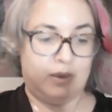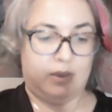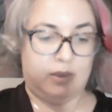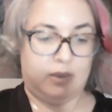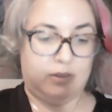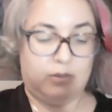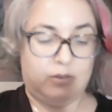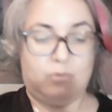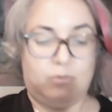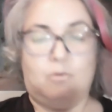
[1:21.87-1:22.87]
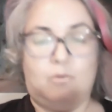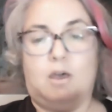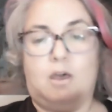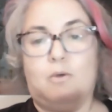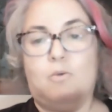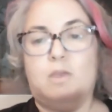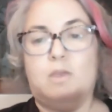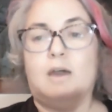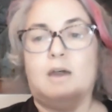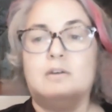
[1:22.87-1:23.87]
And we
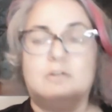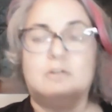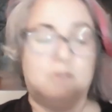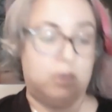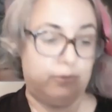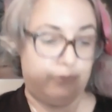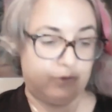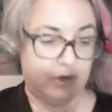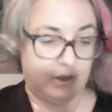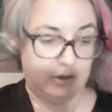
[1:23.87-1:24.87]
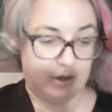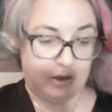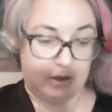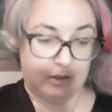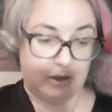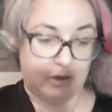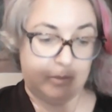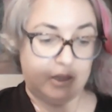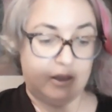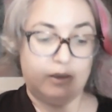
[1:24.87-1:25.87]
gather every
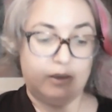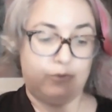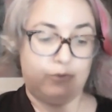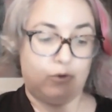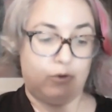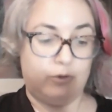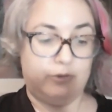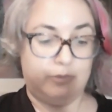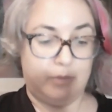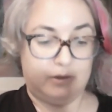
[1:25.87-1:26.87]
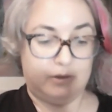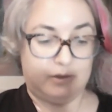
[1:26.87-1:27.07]
Nakba Day, of course, but